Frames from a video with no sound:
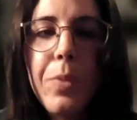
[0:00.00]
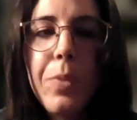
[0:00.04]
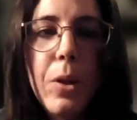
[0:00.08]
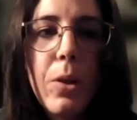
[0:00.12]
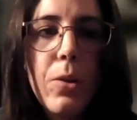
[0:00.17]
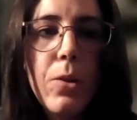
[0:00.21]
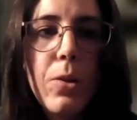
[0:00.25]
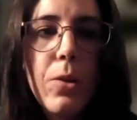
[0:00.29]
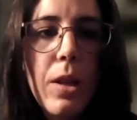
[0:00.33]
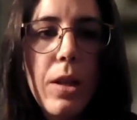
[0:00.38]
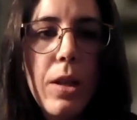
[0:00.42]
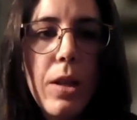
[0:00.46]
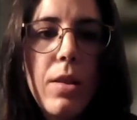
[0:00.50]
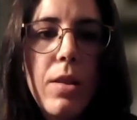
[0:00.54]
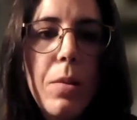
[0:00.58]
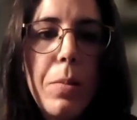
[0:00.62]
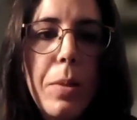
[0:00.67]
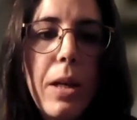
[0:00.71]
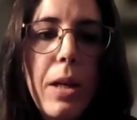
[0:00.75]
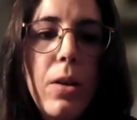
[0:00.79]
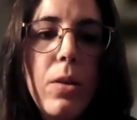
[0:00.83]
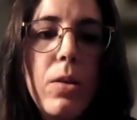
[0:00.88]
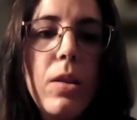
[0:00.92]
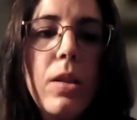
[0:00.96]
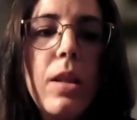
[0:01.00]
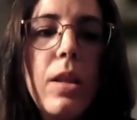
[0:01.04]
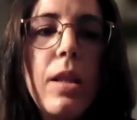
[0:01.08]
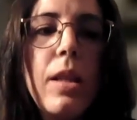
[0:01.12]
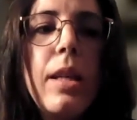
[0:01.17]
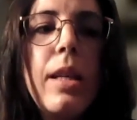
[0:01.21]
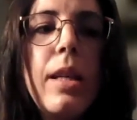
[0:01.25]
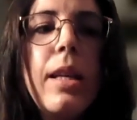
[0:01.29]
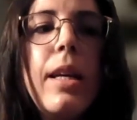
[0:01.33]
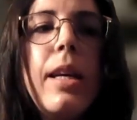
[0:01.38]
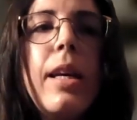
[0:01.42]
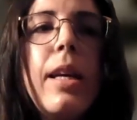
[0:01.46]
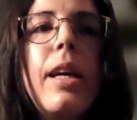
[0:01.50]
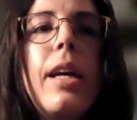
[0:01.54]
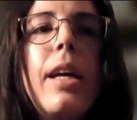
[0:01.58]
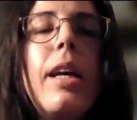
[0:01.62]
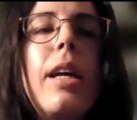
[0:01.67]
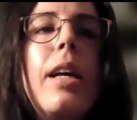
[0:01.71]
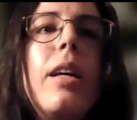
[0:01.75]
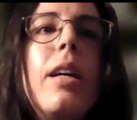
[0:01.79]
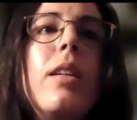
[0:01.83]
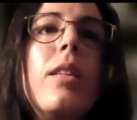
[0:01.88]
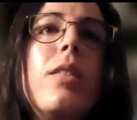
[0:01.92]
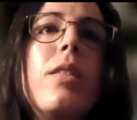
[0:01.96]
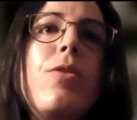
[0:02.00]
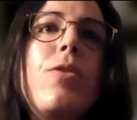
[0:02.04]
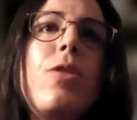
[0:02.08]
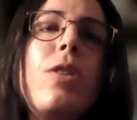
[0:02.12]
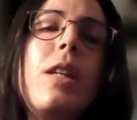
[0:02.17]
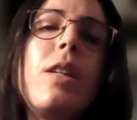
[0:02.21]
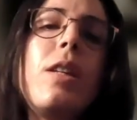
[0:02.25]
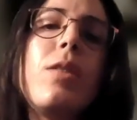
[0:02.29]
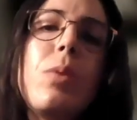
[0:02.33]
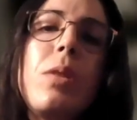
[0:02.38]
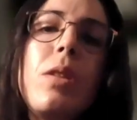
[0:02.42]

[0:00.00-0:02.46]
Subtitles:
consists about. And for this,